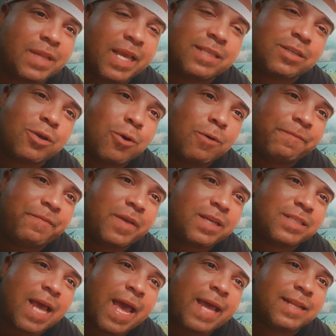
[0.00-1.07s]
It's a cool
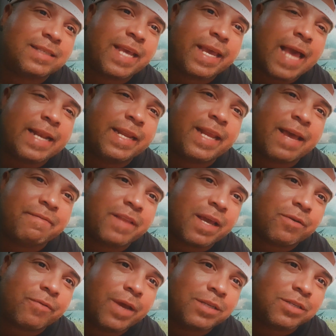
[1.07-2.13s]
fish. I did have
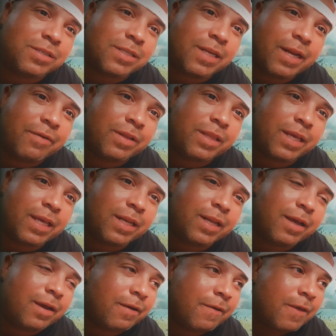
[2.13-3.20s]
decorations and everything in
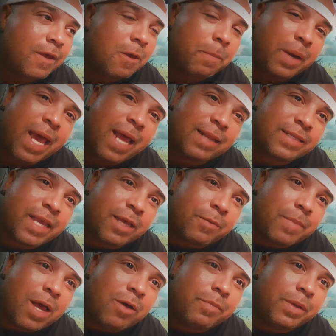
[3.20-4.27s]
there, but I had to take
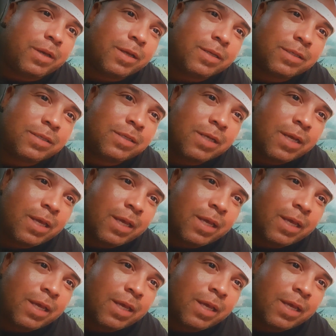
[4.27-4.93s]
him out because